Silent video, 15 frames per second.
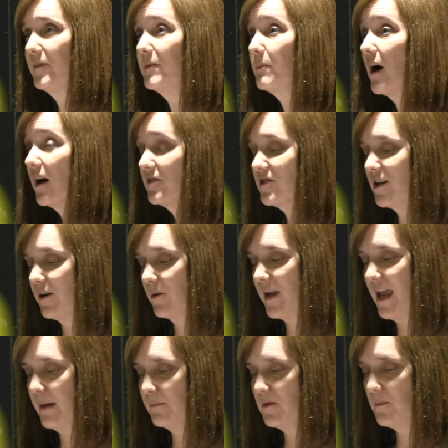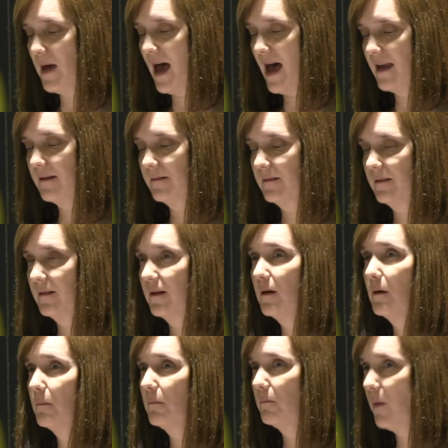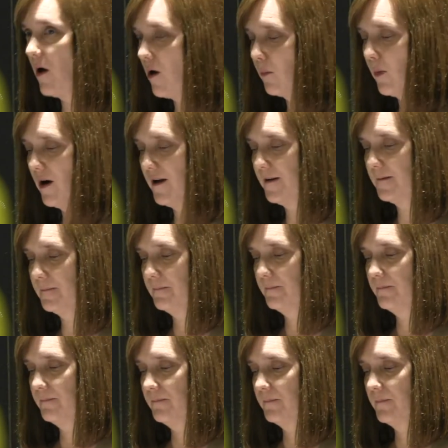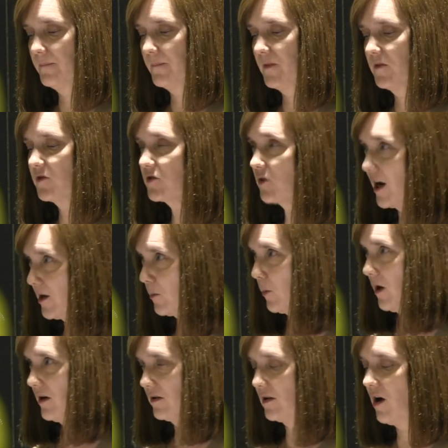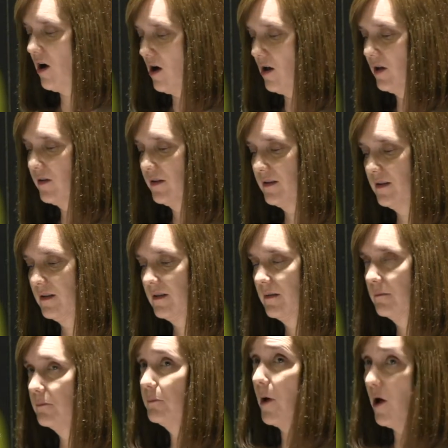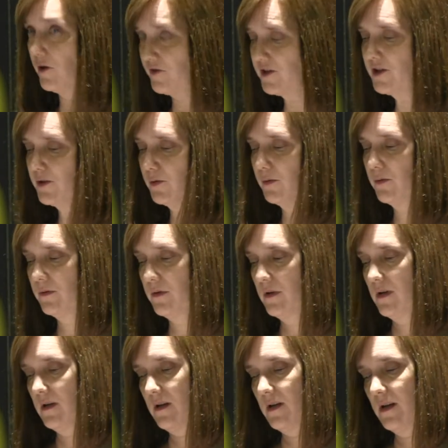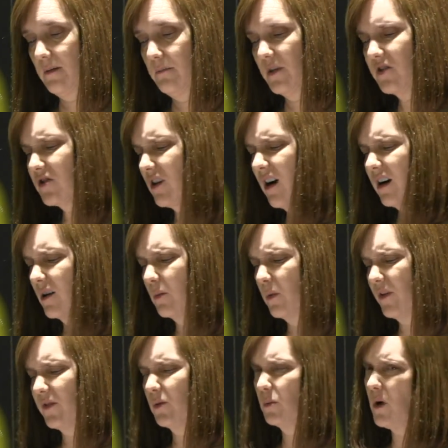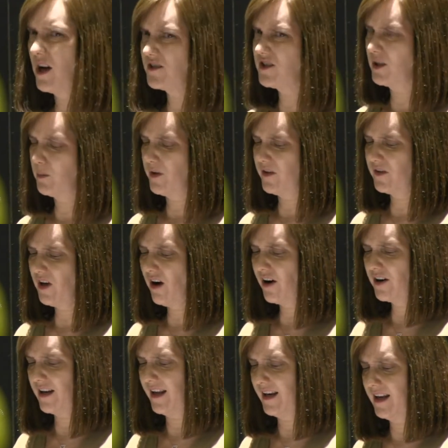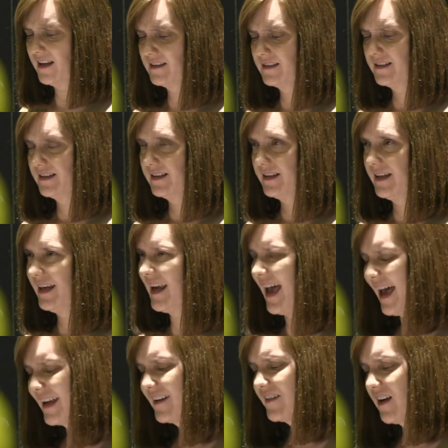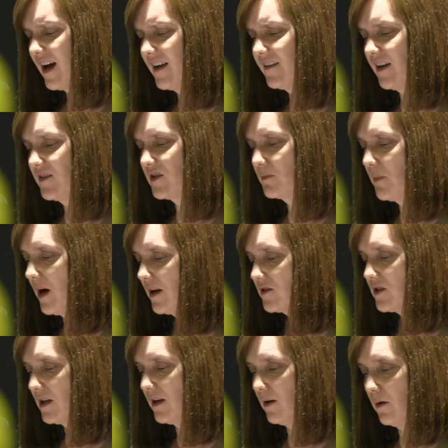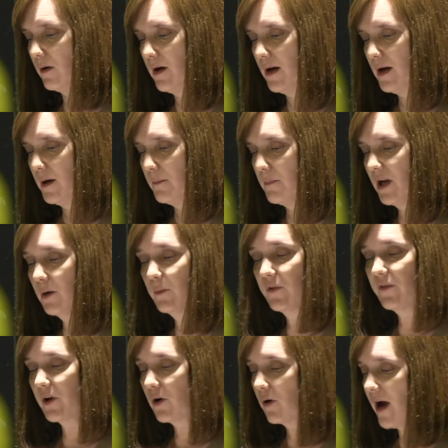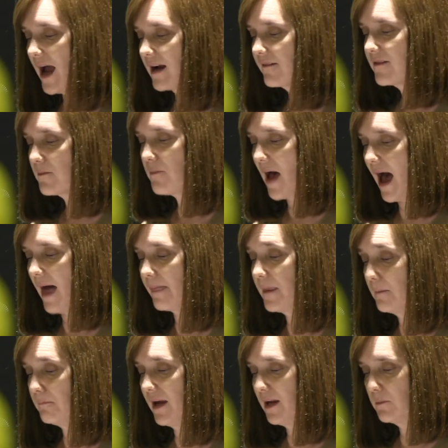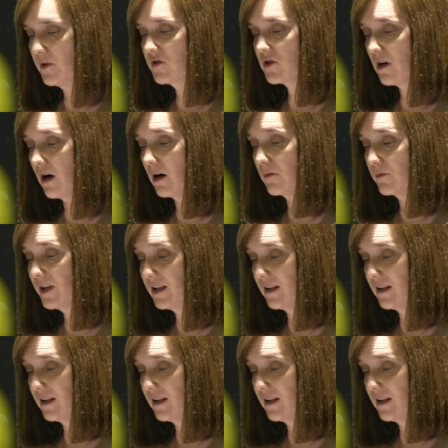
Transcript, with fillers: DiMaggio came to bat. Ball one. Strike one called. Ball two. Mr. Hart wasn't watching with his heart in it. He had his eyes on DiMaggio, but it was the crack of the bat that made Mr. Hart